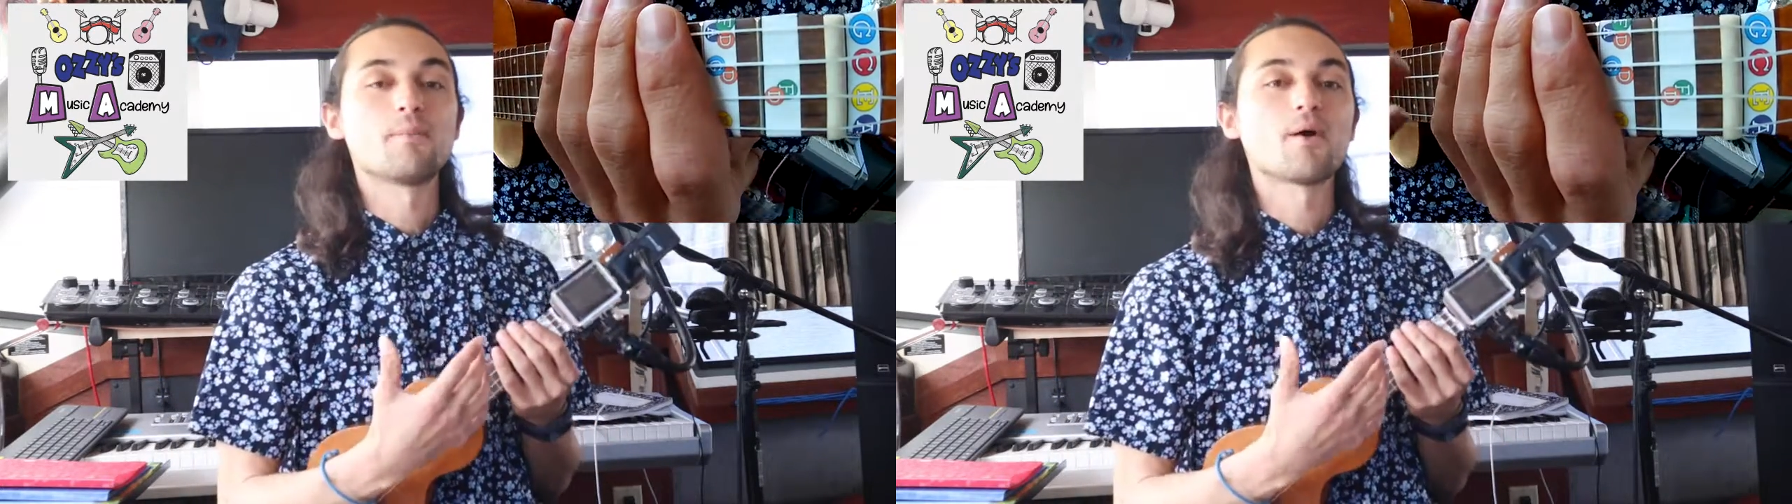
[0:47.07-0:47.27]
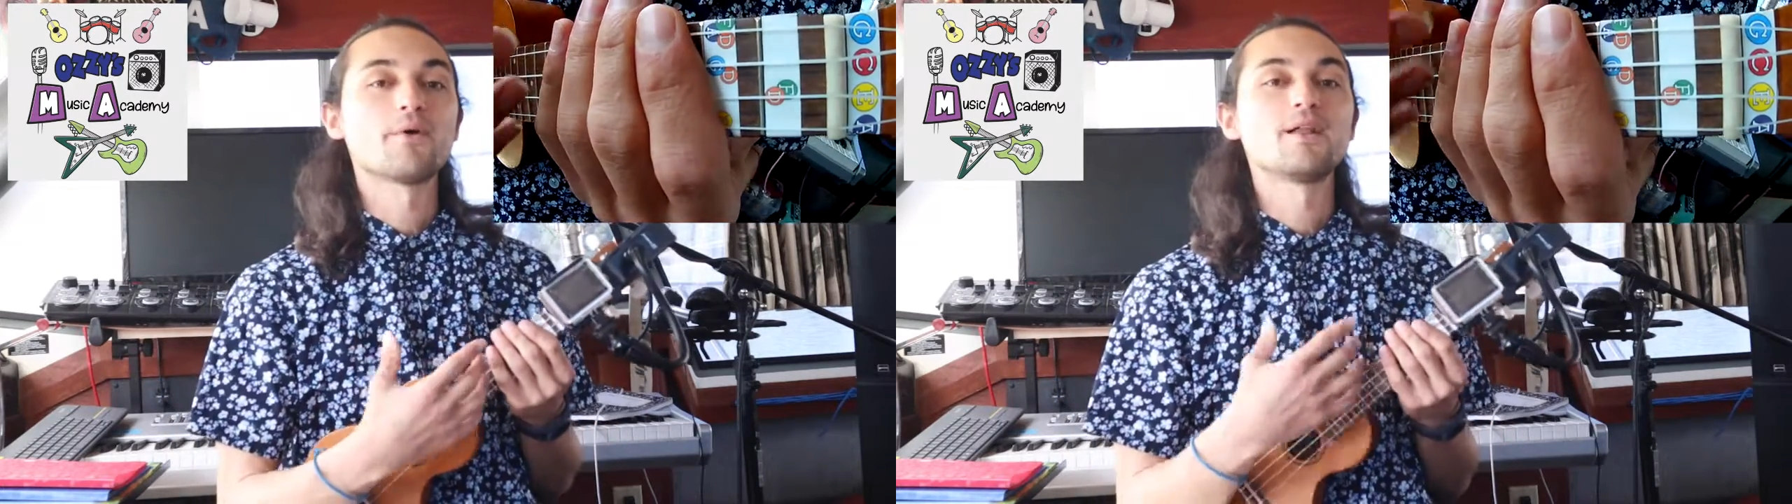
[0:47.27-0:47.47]

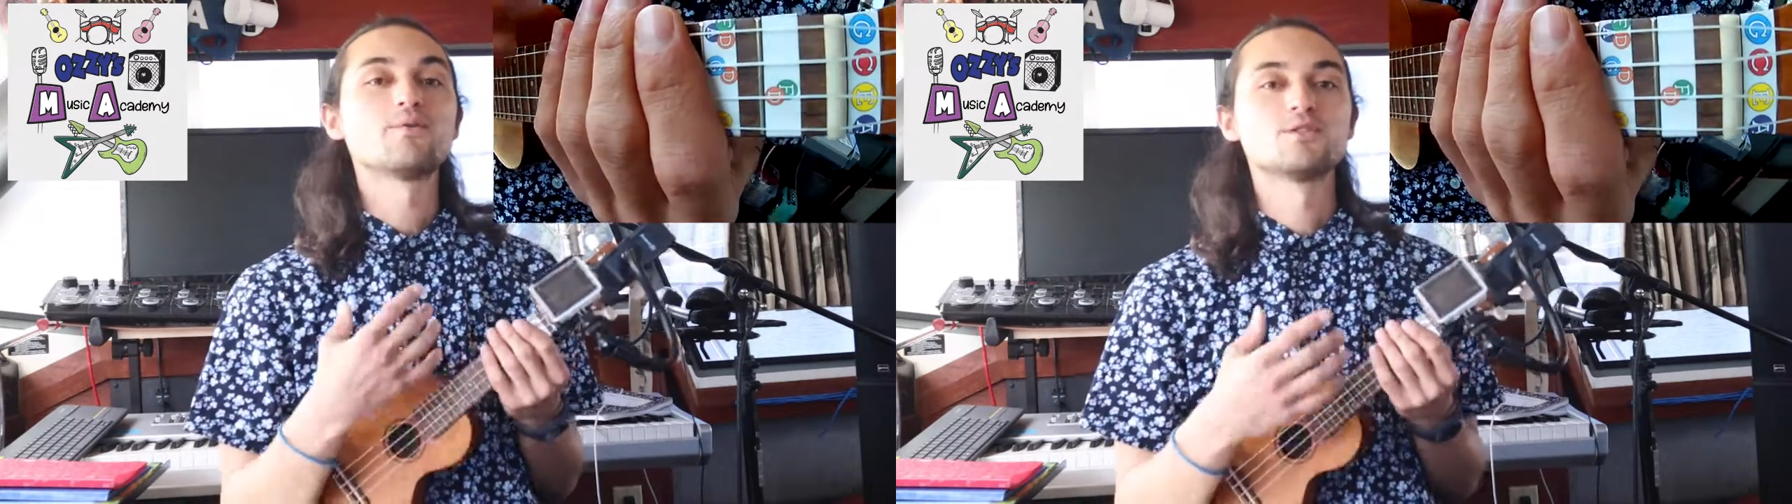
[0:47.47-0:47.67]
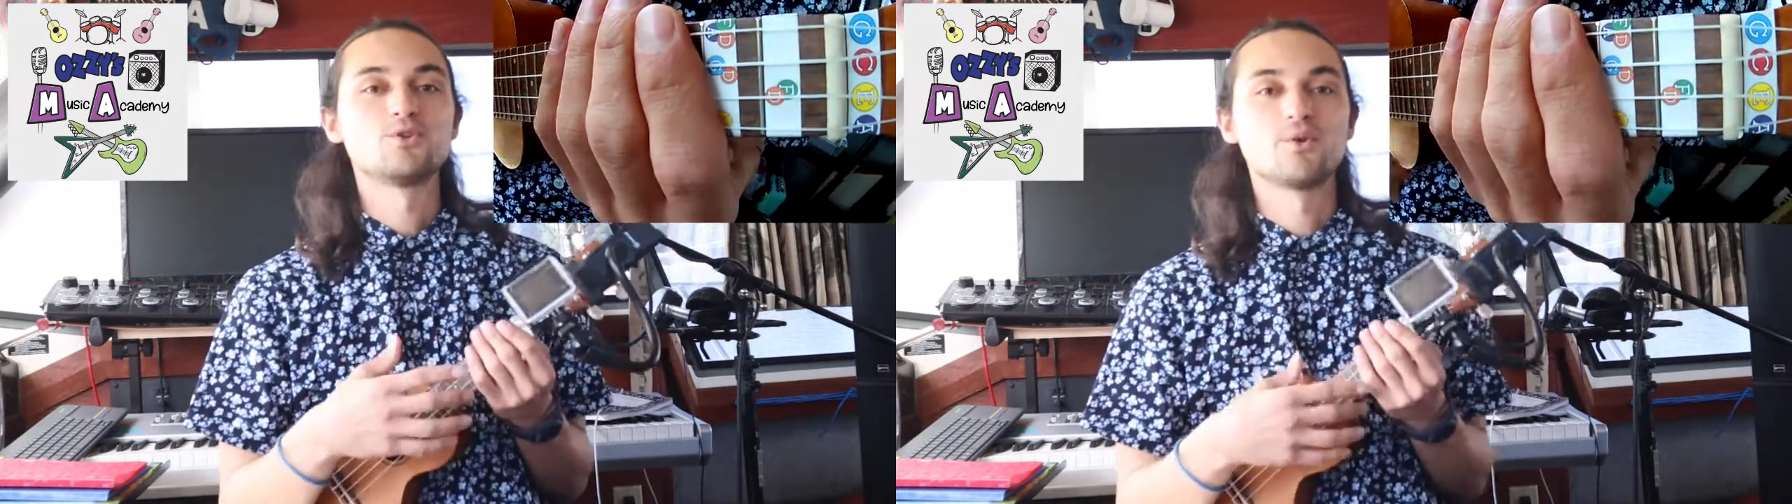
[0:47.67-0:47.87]
up already,
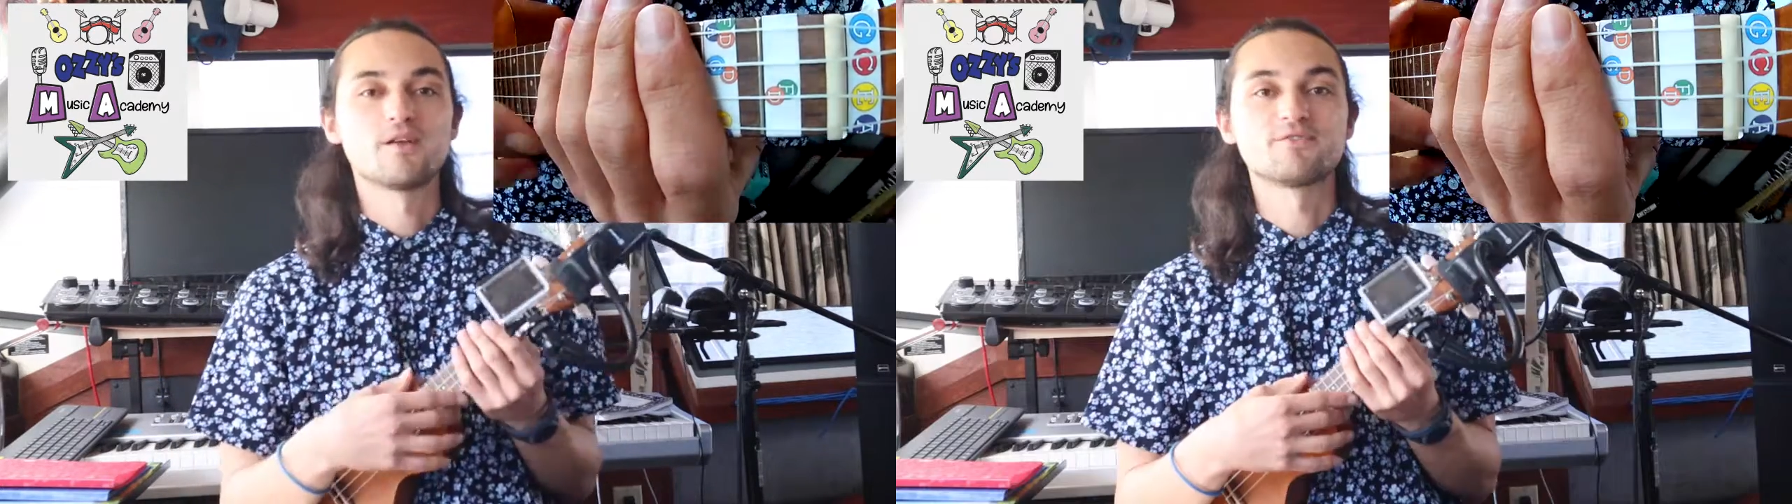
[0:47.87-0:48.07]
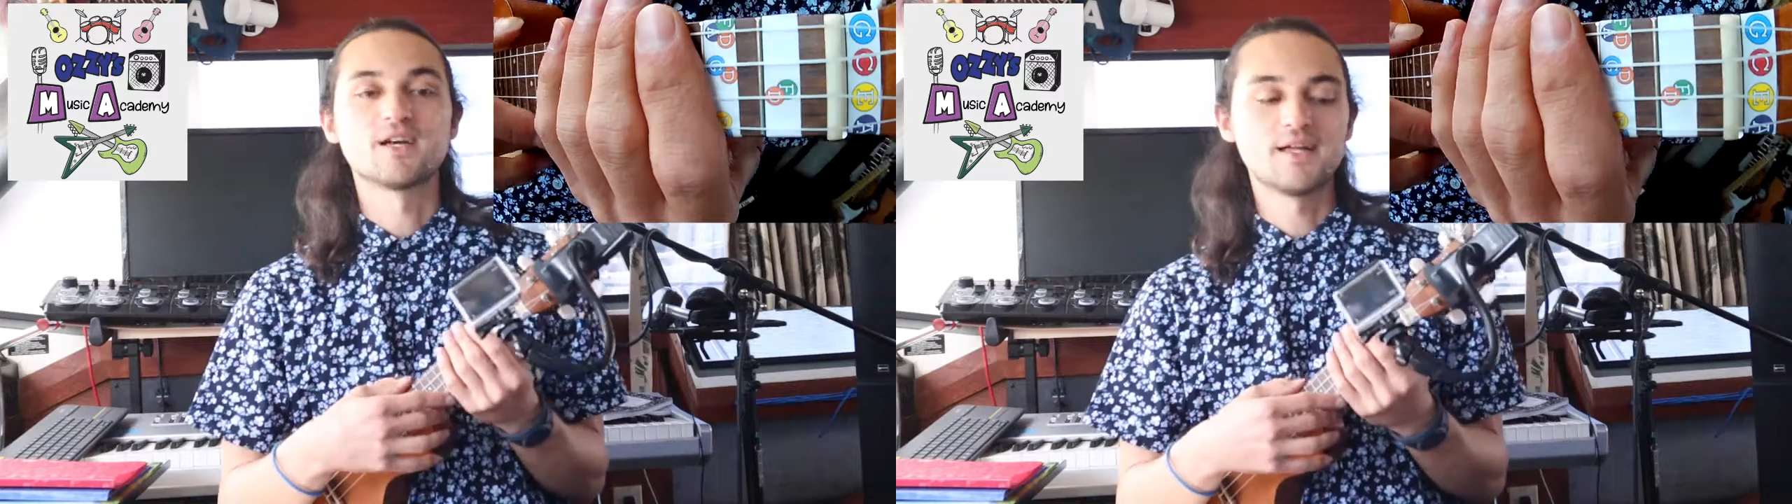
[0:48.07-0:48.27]
which you will
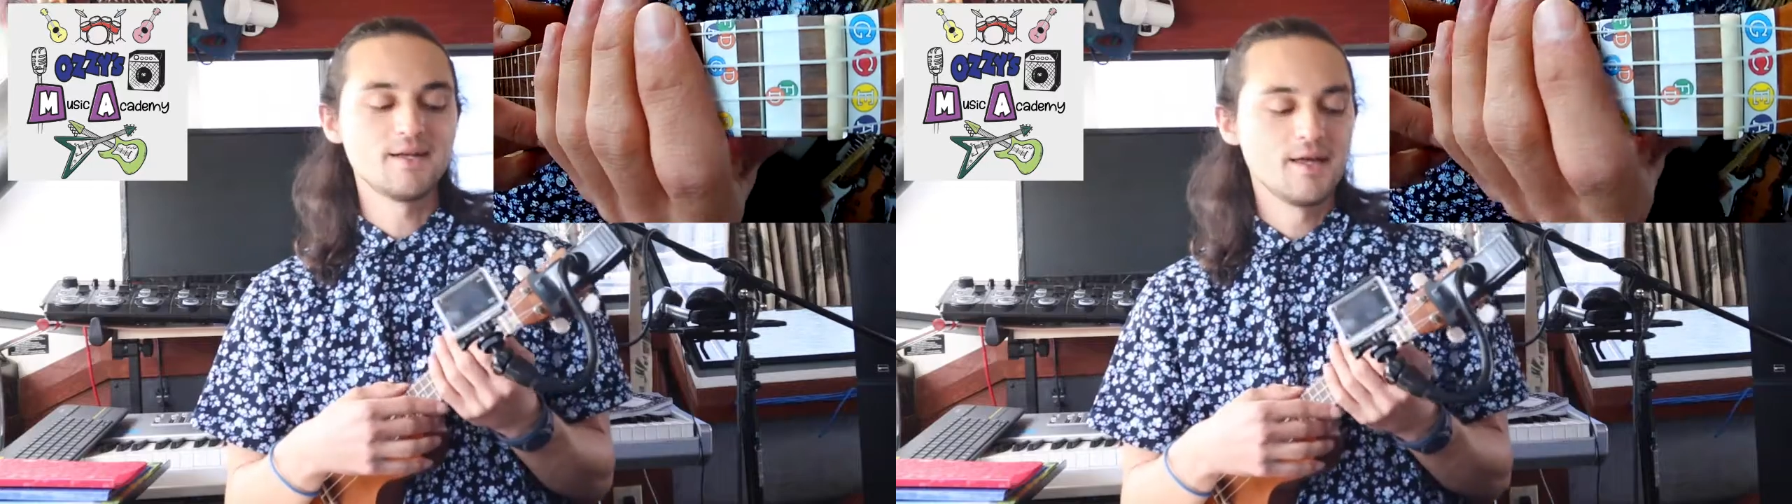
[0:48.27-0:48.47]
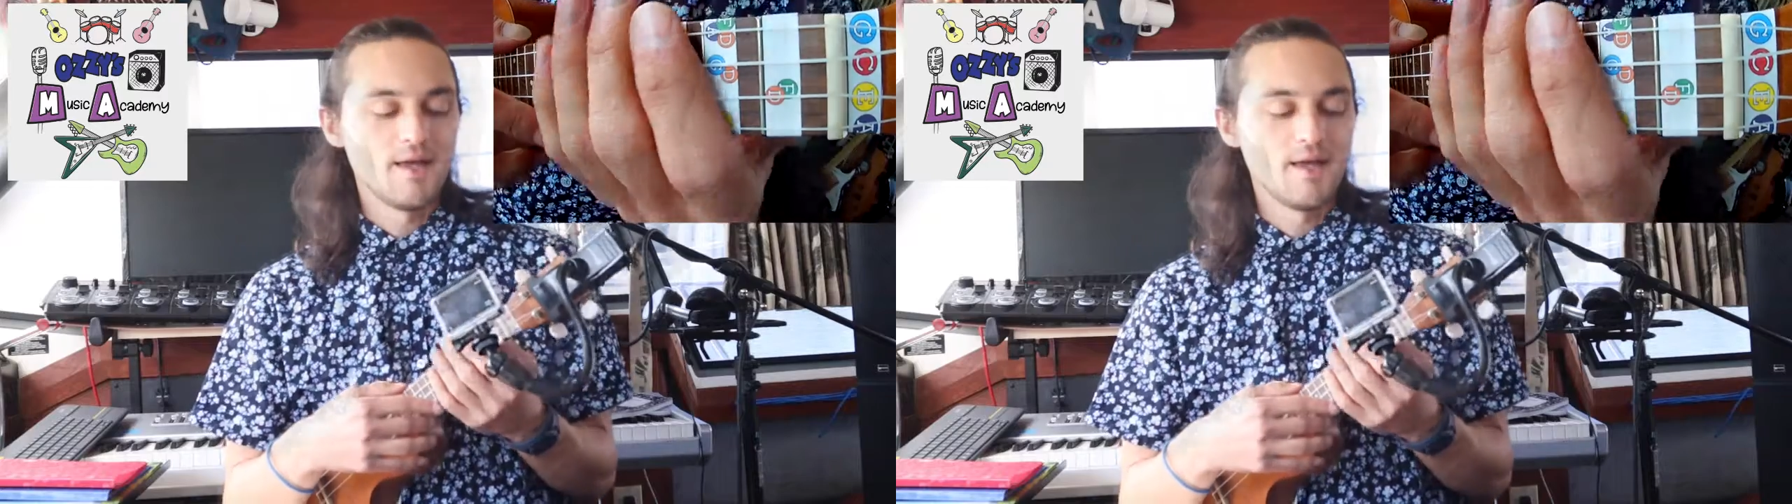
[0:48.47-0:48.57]
have done.